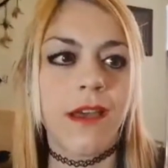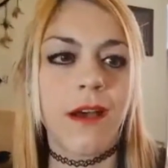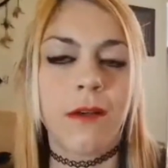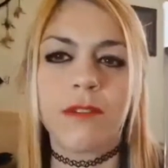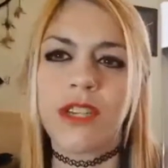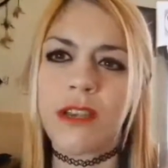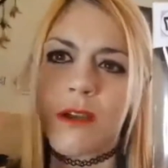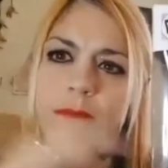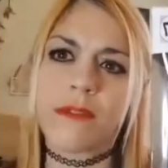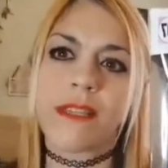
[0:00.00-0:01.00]
Um, she
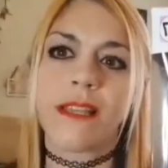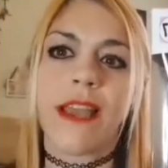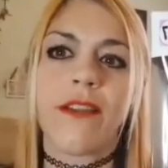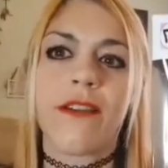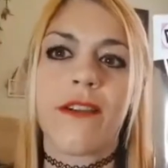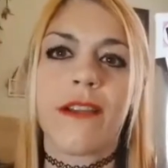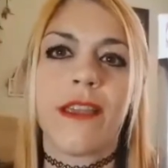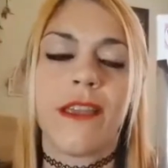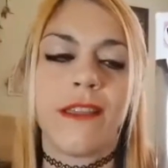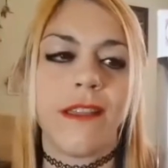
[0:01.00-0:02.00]
comes later
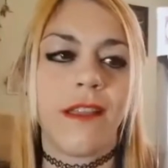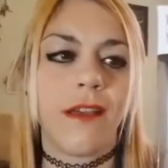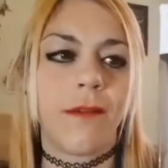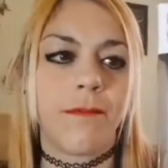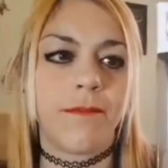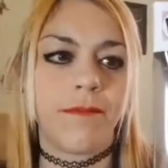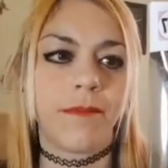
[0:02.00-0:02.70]
in um,